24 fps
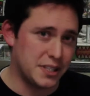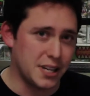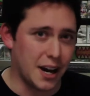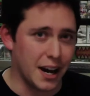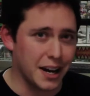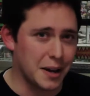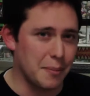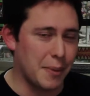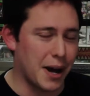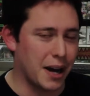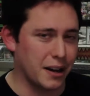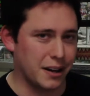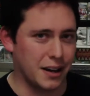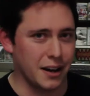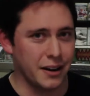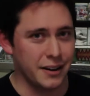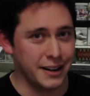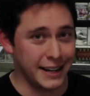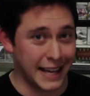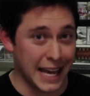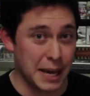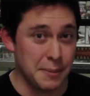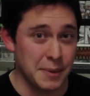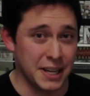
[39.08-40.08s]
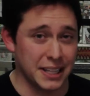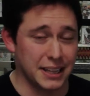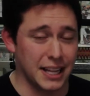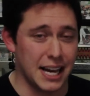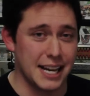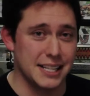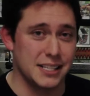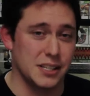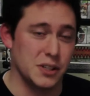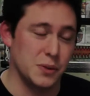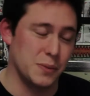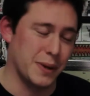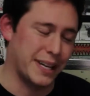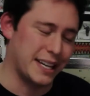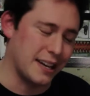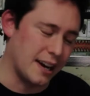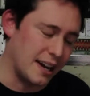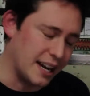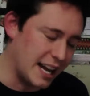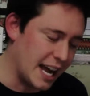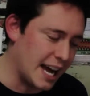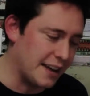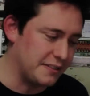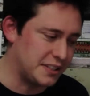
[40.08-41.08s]
we talk about Gunnar gaming glasses, we
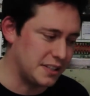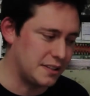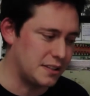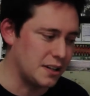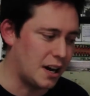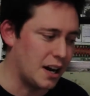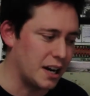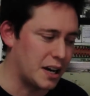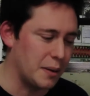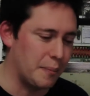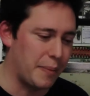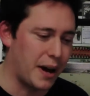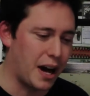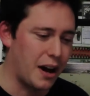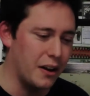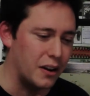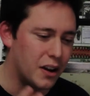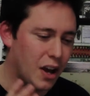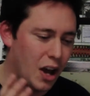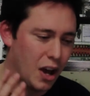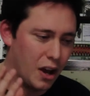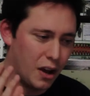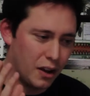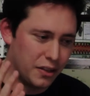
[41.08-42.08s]
kind of have to talk about